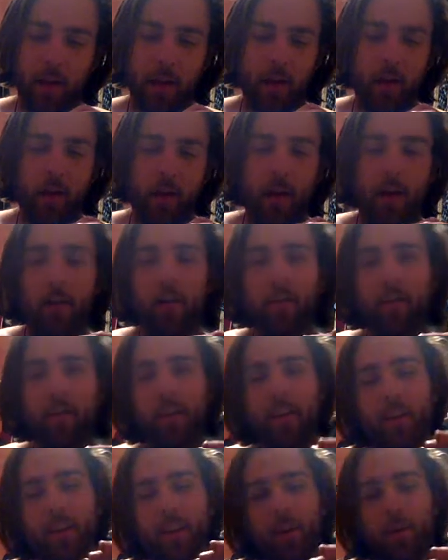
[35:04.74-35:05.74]
I don't
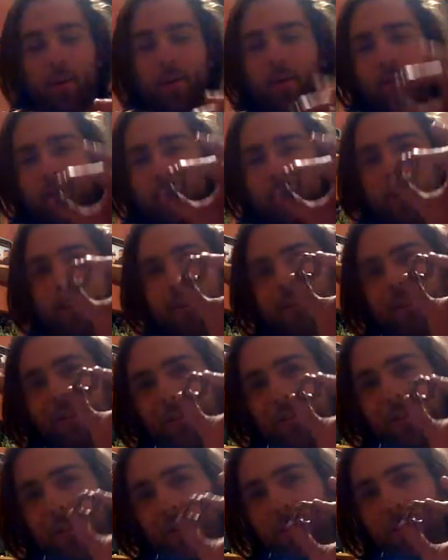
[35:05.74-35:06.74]
think a lot of people have realized the
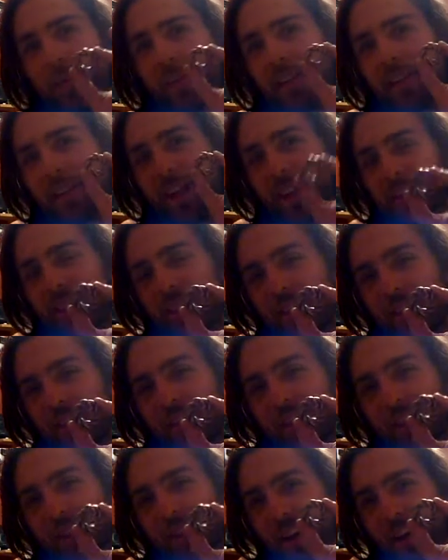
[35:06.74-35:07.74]
full
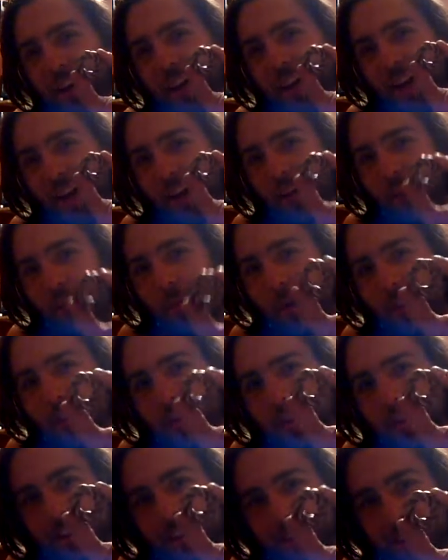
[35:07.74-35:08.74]
potential of
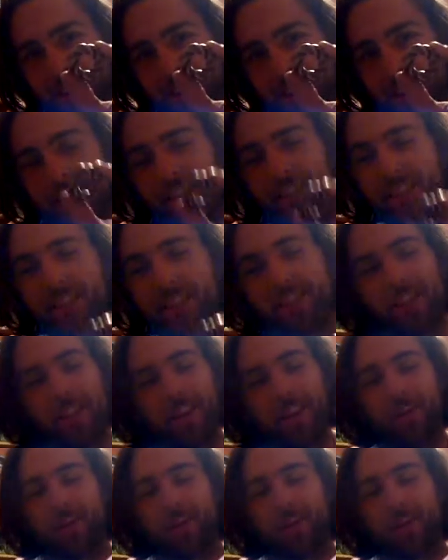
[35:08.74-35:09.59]
what this is.